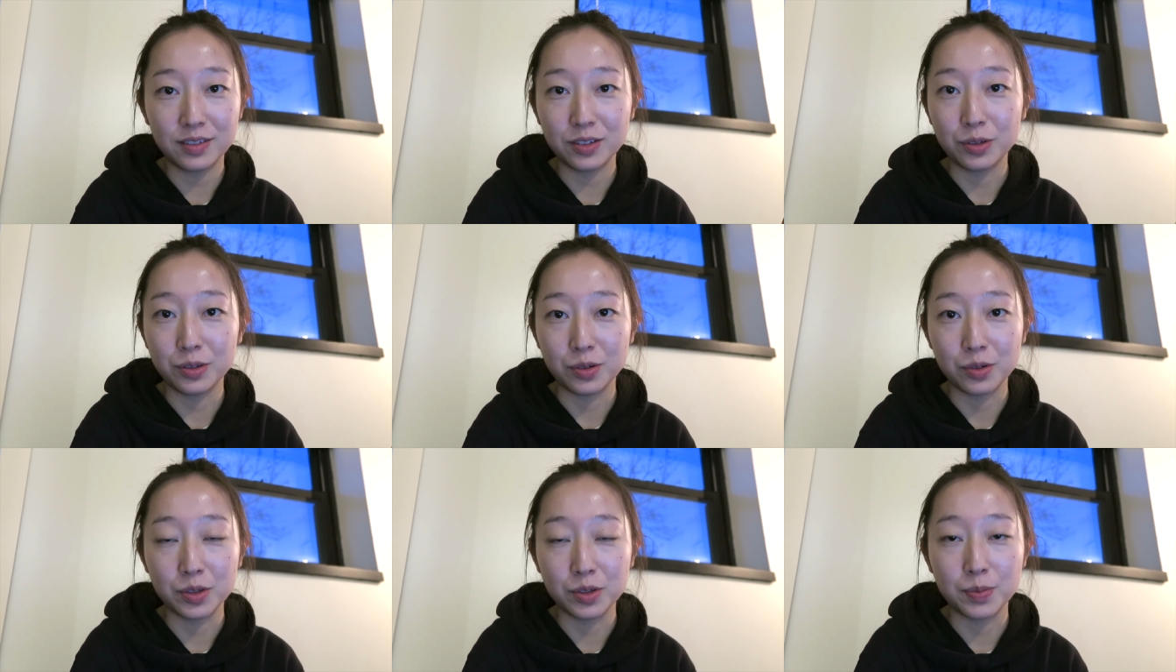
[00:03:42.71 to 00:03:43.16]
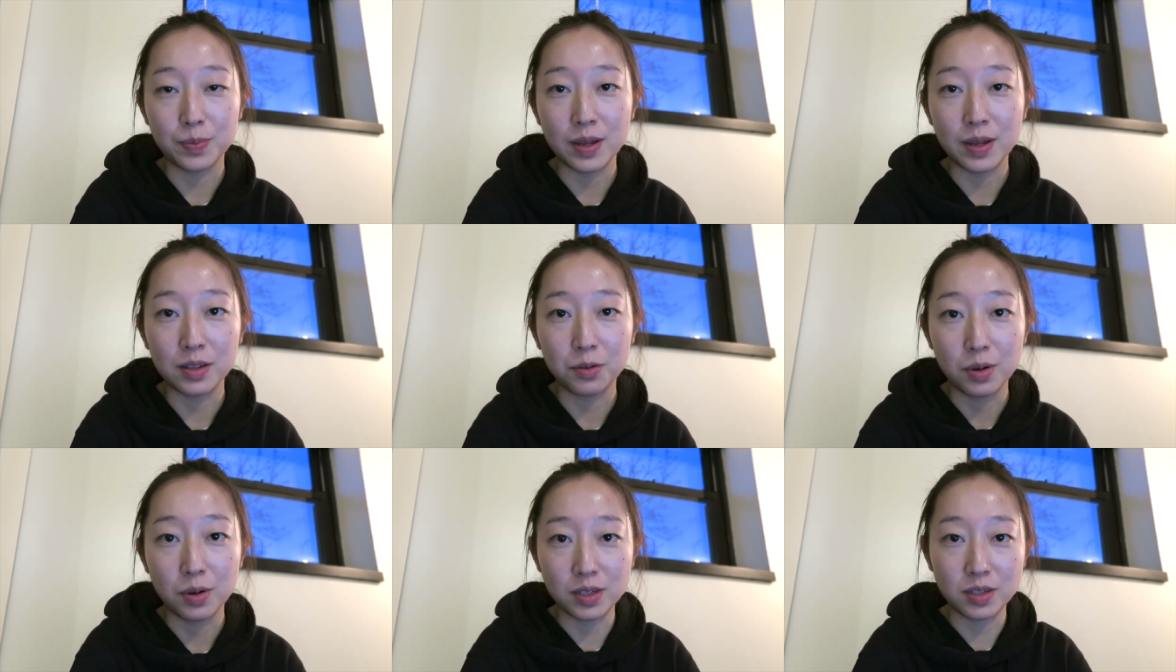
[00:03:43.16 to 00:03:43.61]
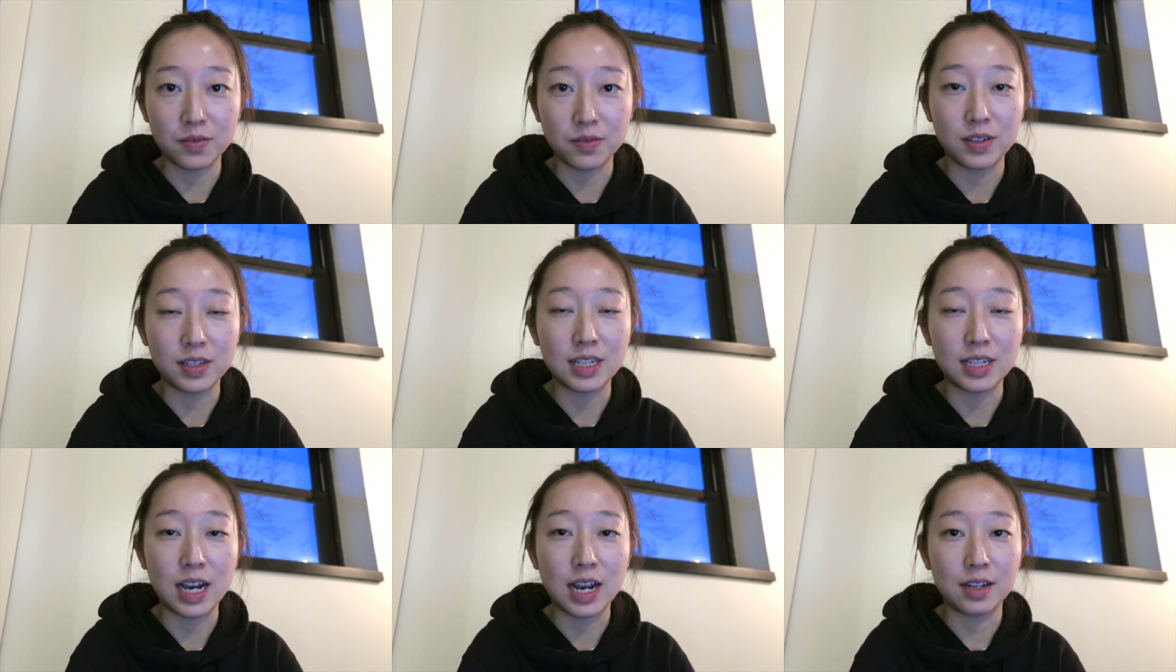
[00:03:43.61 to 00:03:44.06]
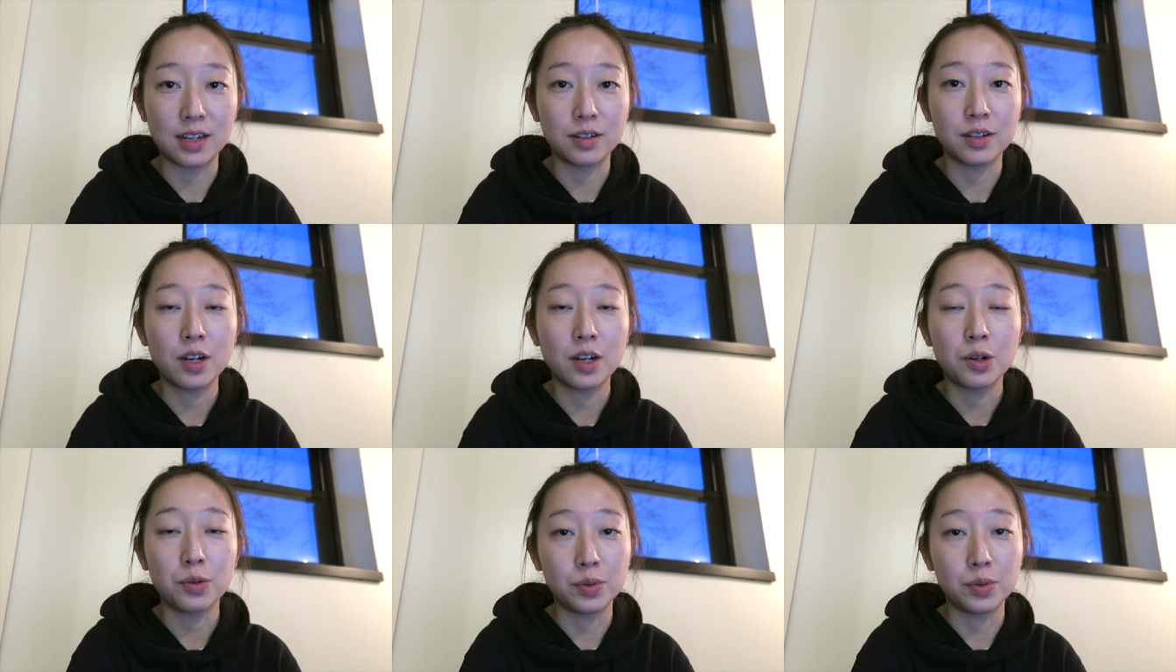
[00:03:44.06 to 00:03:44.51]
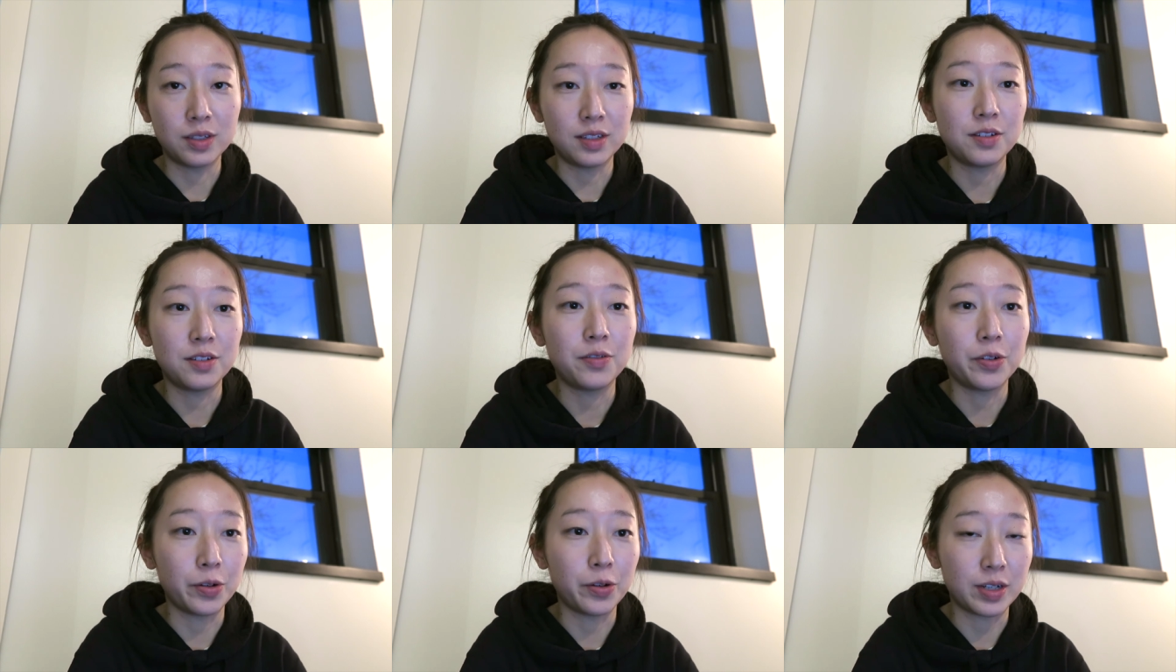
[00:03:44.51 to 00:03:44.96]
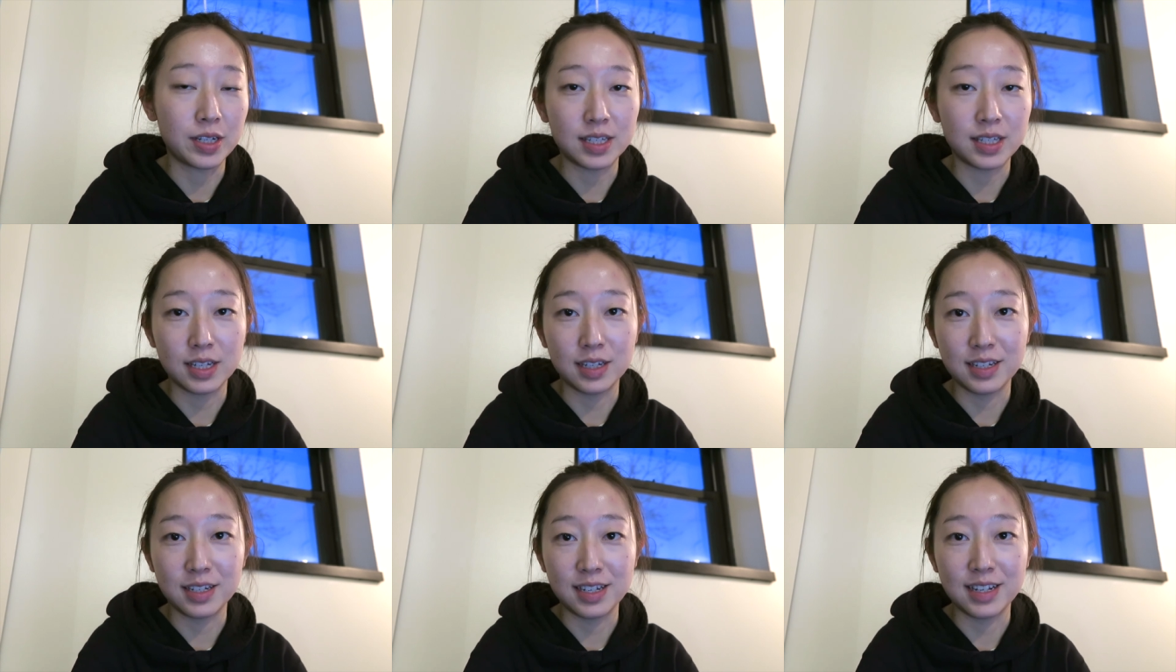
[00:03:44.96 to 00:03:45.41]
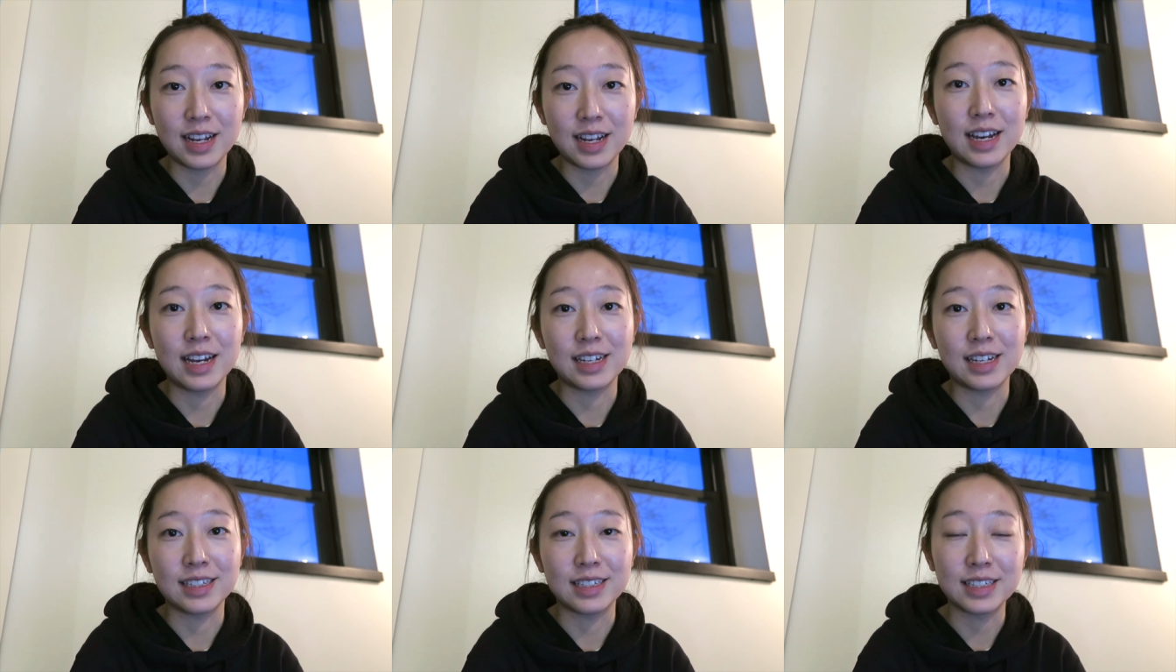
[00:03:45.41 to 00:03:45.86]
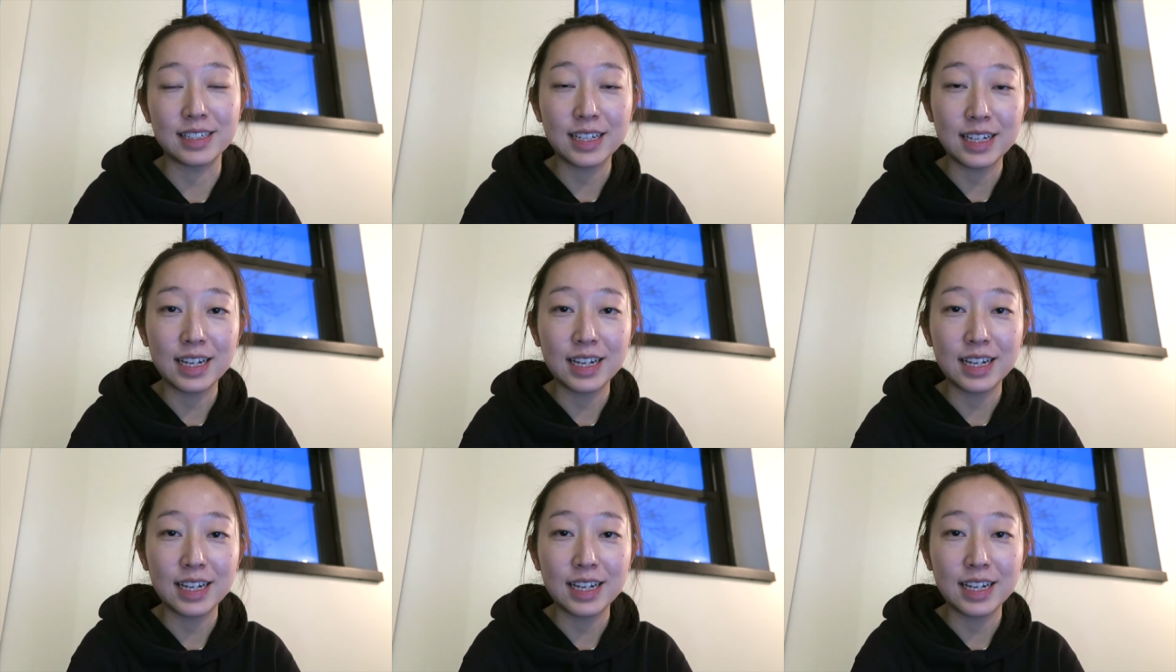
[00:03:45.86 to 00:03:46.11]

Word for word: you know spend the rest of the night really focus on it and